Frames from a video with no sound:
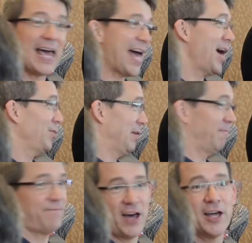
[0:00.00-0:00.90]
loud and
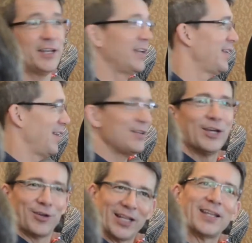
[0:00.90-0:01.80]
fun, and
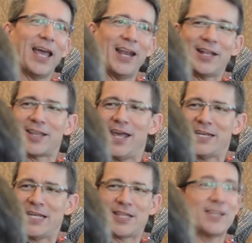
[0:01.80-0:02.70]
it's
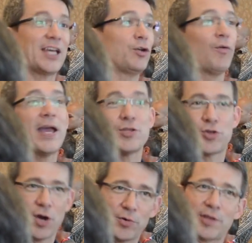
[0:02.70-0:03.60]
an easy thing to write
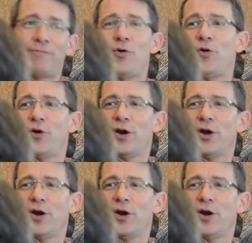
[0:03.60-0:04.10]
jokes for.